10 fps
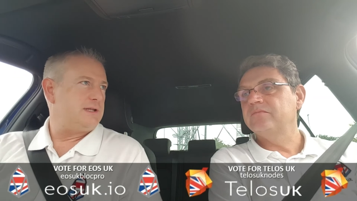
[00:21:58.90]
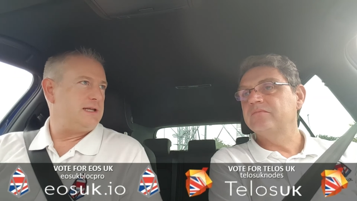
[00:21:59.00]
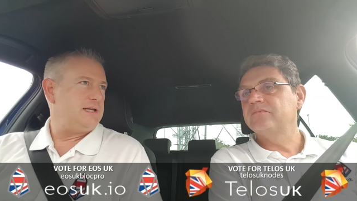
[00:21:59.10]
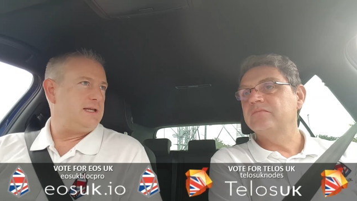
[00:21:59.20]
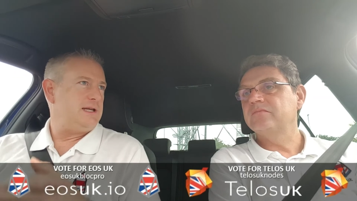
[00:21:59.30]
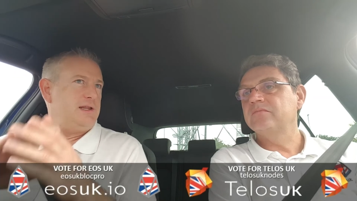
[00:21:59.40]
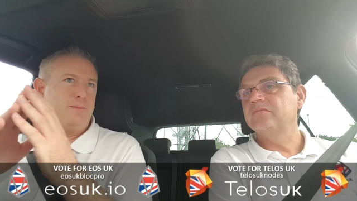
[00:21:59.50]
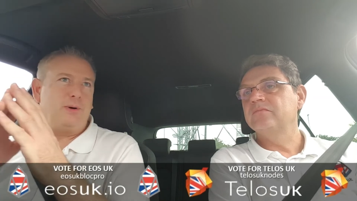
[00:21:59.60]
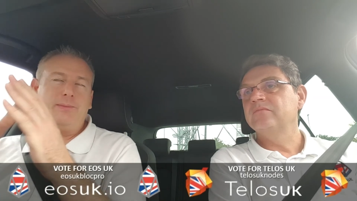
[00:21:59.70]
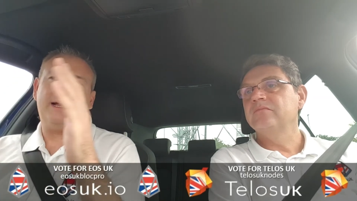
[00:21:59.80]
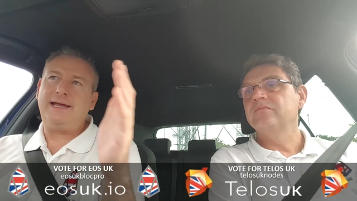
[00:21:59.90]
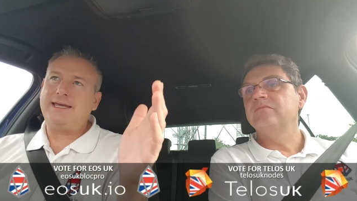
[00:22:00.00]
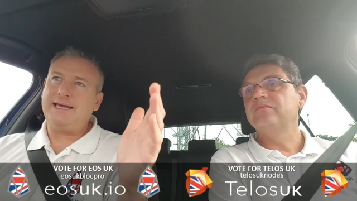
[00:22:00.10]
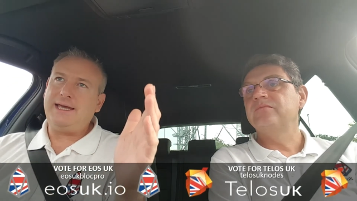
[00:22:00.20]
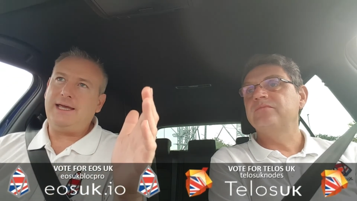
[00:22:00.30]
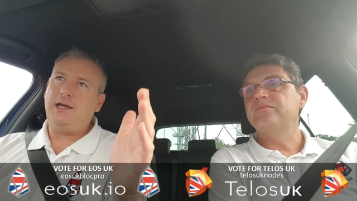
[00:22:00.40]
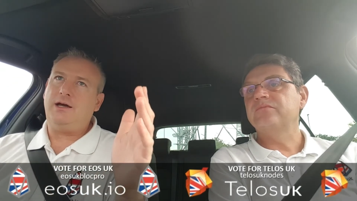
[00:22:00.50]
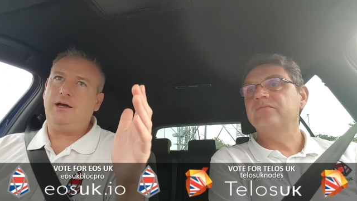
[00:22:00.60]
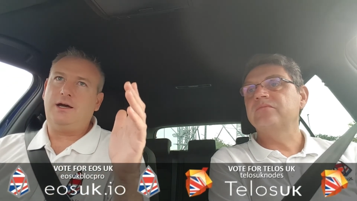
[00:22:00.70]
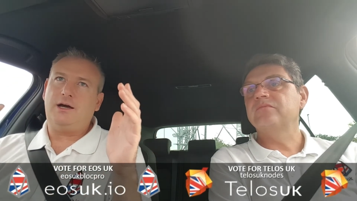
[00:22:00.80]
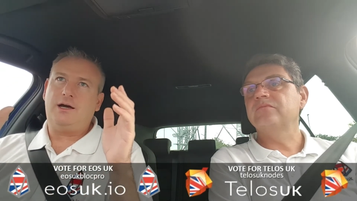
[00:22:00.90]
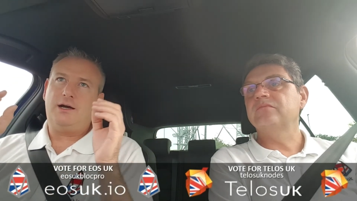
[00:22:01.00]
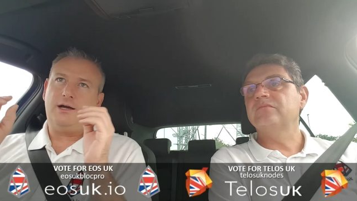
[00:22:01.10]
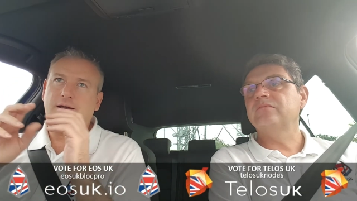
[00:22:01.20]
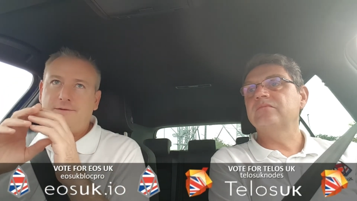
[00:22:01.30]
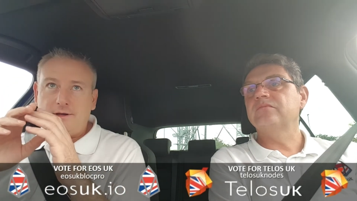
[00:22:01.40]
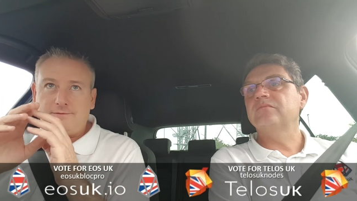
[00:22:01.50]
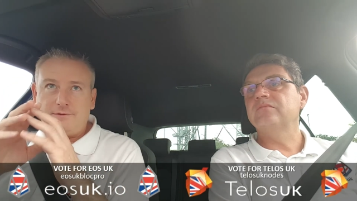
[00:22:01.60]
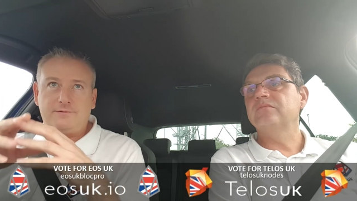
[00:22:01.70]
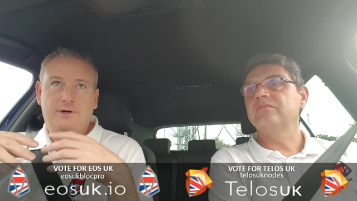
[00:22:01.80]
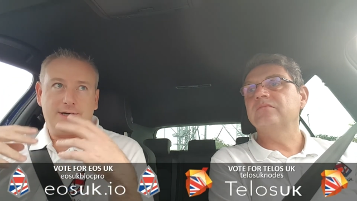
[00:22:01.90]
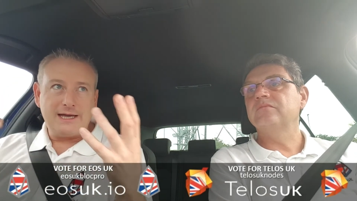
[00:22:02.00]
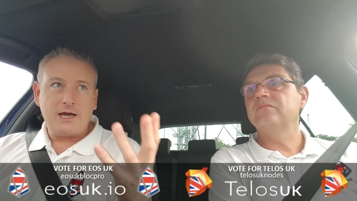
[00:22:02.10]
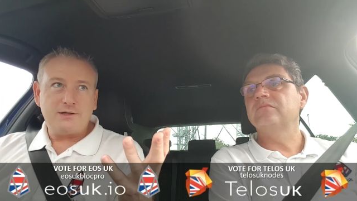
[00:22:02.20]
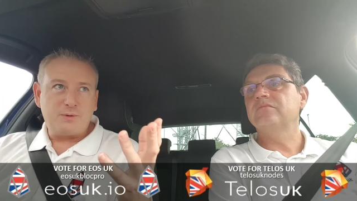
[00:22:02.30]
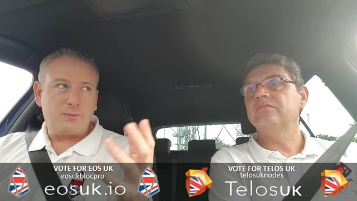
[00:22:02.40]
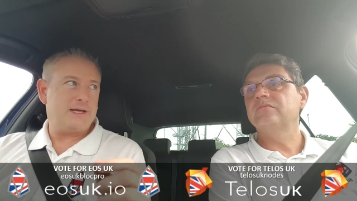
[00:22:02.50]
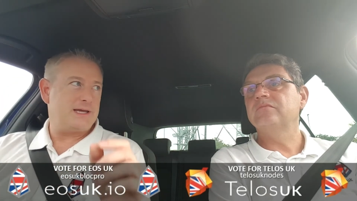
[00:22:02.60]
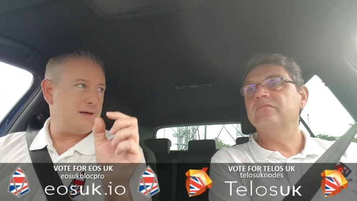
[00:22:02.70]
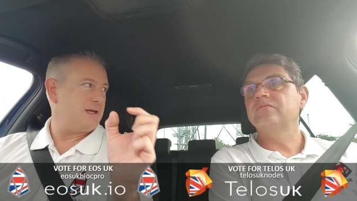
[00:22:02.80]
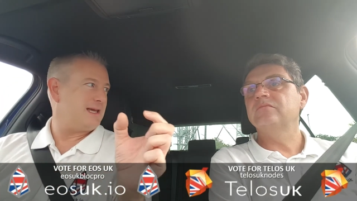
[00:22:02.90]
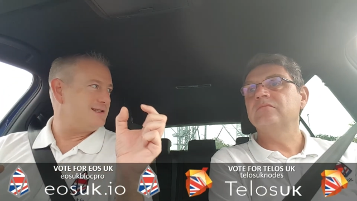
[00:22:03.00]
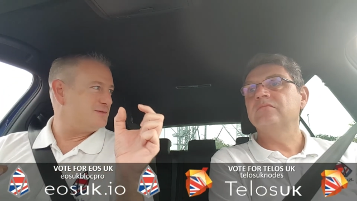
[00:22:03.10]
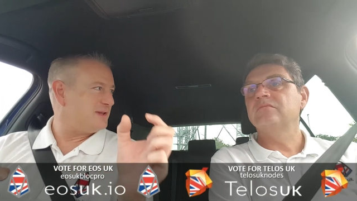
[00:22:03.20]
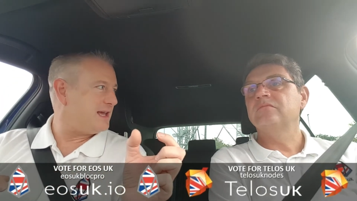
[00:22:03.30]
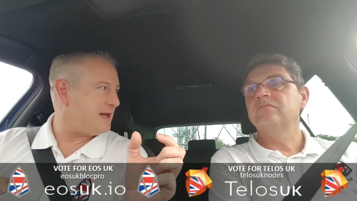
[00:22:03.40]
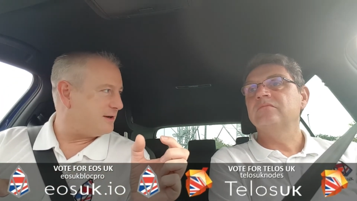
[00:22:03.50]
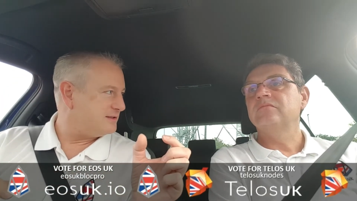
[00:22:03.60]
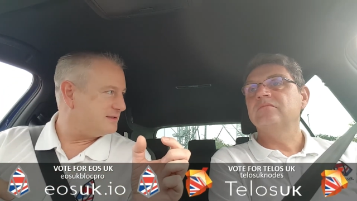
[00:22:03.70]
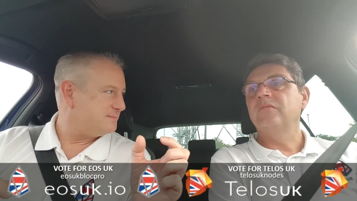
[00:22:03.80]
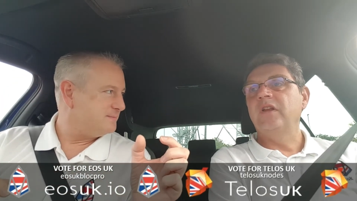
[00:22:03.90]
Speaker 1: the in the public key. Uh, if, if, you've got an EOS public key, it begins with EOS.